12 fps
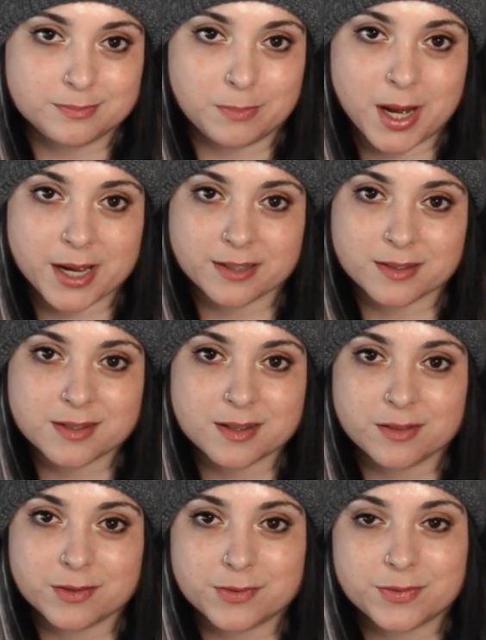minds
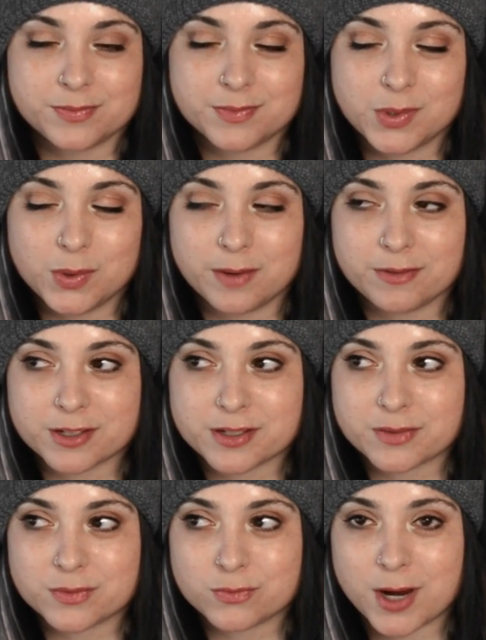of
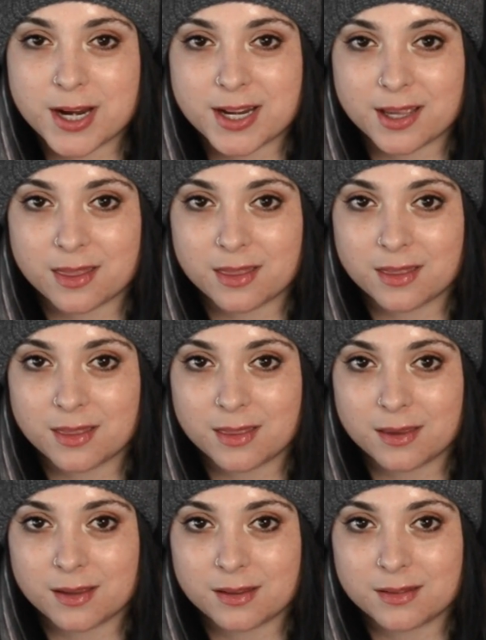whoever's writing
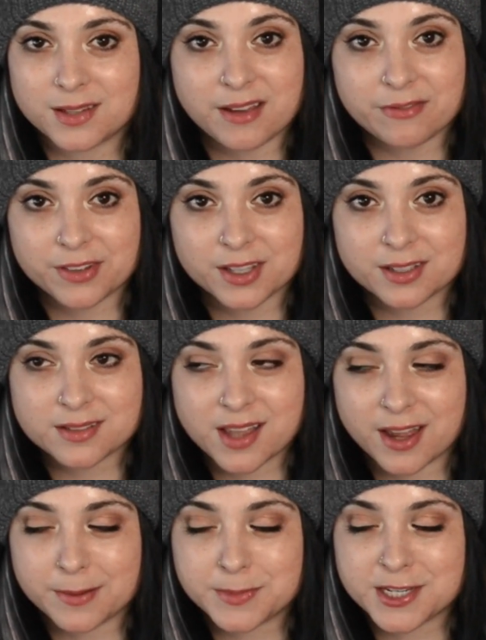the Netflix
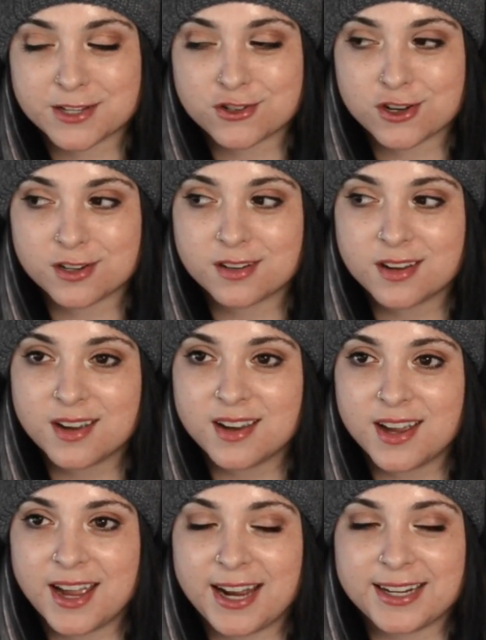adaptation.
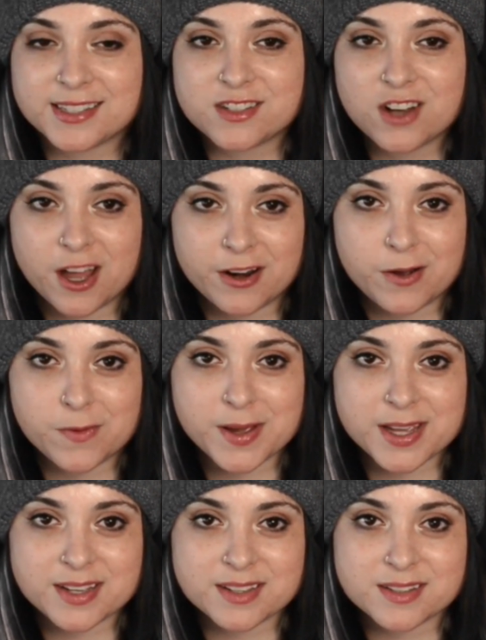And it's not
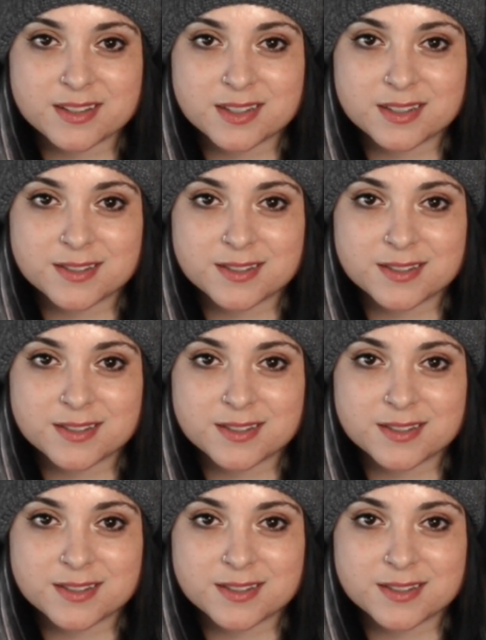always